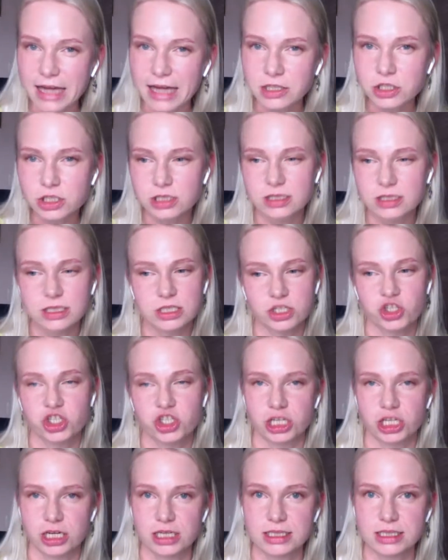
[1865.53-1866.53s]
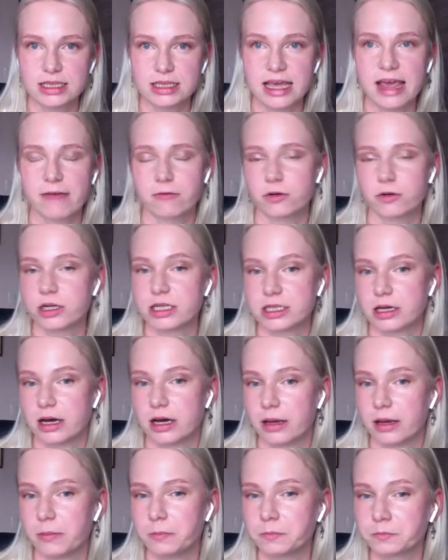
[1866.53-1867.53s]
catch this shit every
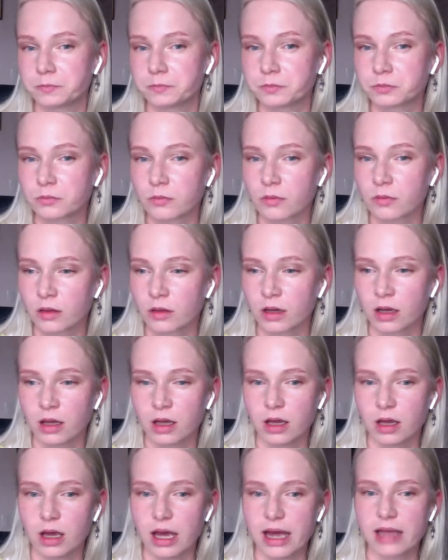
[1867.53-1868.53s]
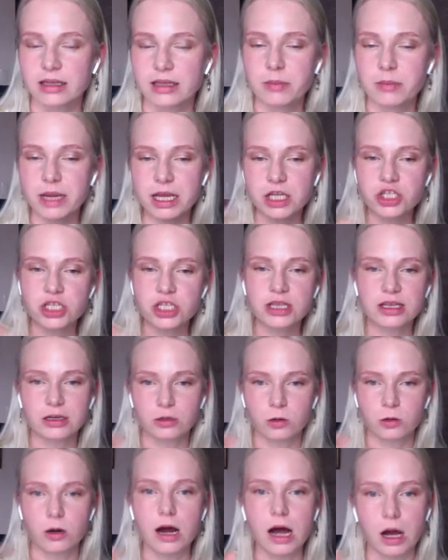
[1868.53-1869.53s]
time. And
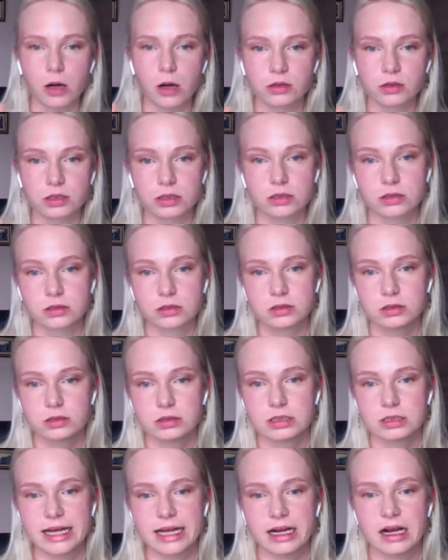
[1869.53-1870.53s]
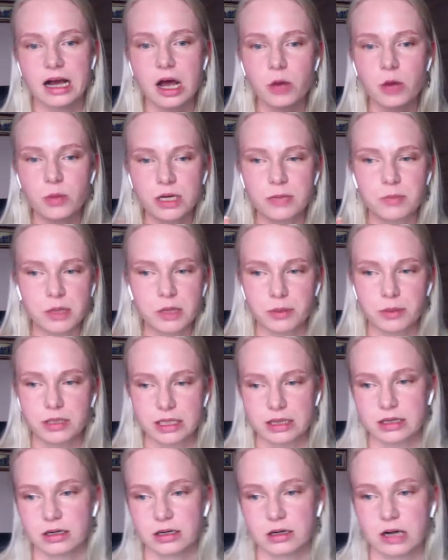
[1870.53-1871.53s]
imagine the crowd. Like, how many
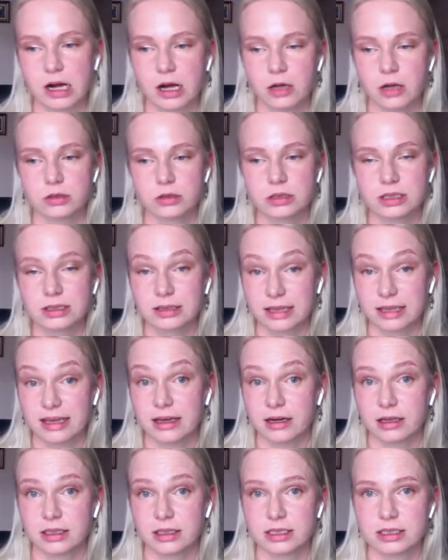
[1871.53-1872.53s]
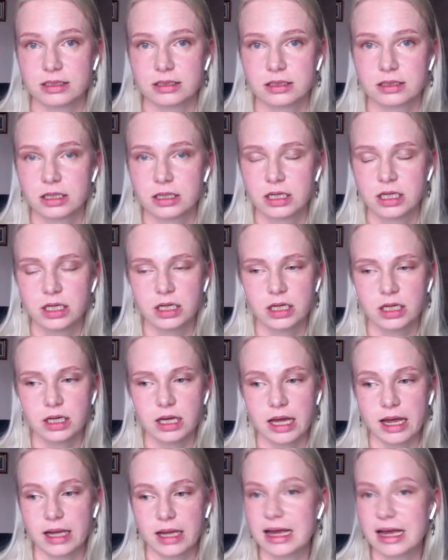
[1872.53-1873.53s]
people in the crowd get it?
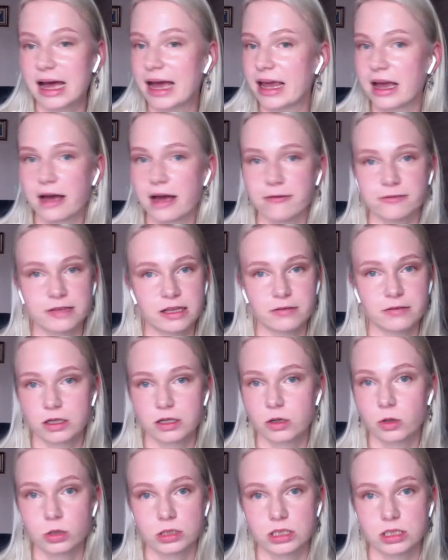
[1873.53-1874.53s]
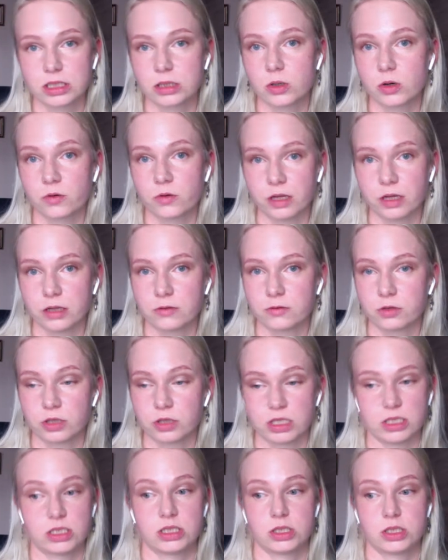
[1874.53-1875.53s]
And I have never gotten COVID
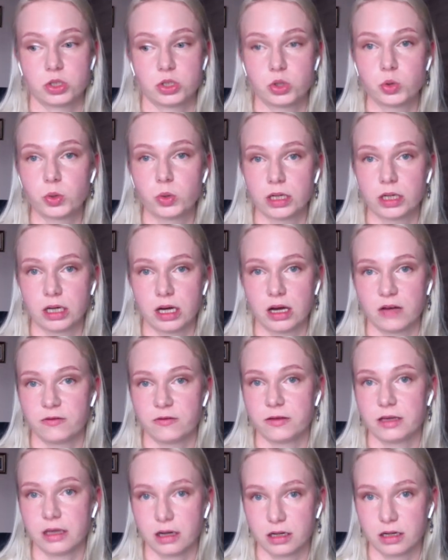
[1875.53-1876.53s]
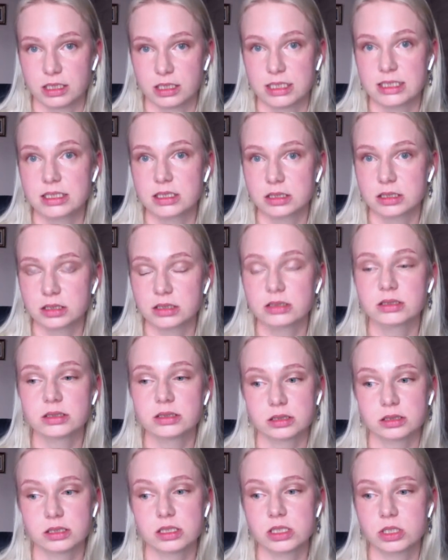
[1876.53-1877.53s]
for these 2.5 years.
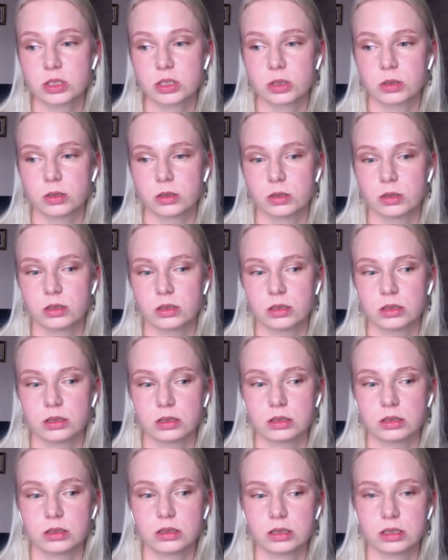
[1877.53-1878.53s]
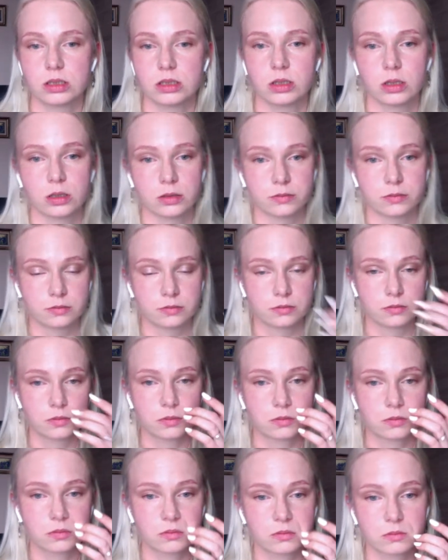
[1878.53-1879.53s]
So, you know,